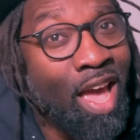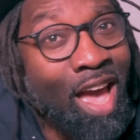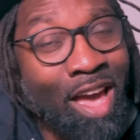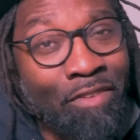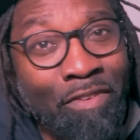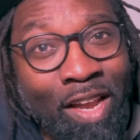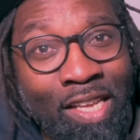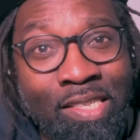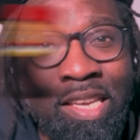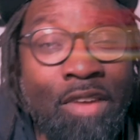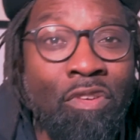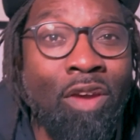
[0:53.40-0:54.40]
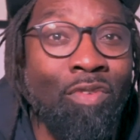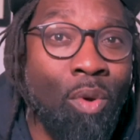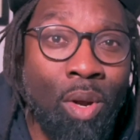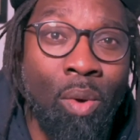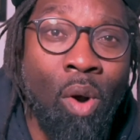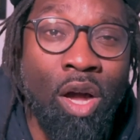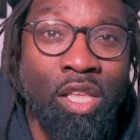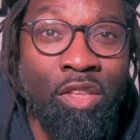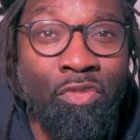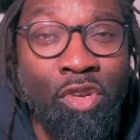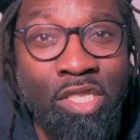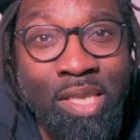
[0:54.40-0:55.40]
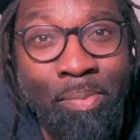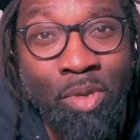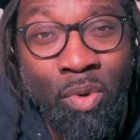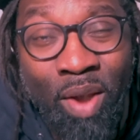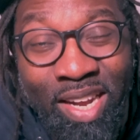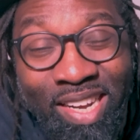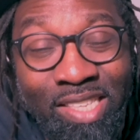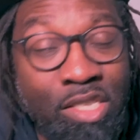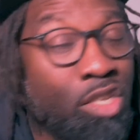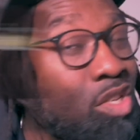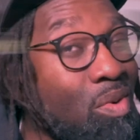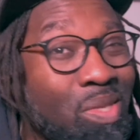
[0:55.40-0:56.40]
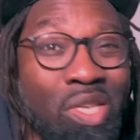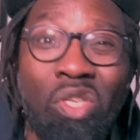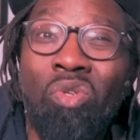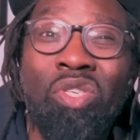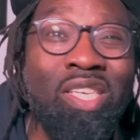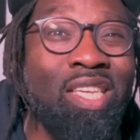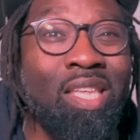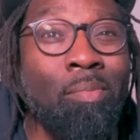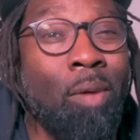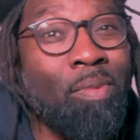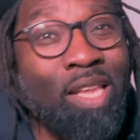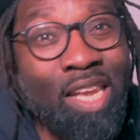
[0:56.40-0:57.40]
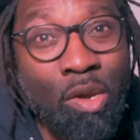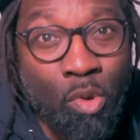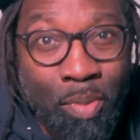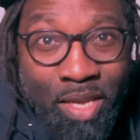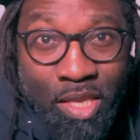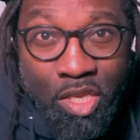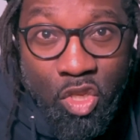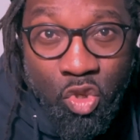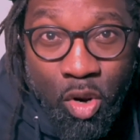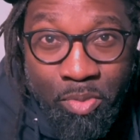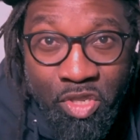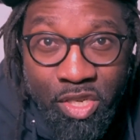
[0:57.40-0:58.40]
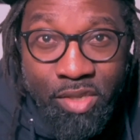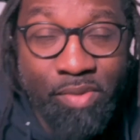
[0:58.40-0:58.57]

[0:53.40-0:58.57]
And fellas, if you ever want to walk in the footsteps of greatness, you know what to do. Just hit them up. The link will be in the description.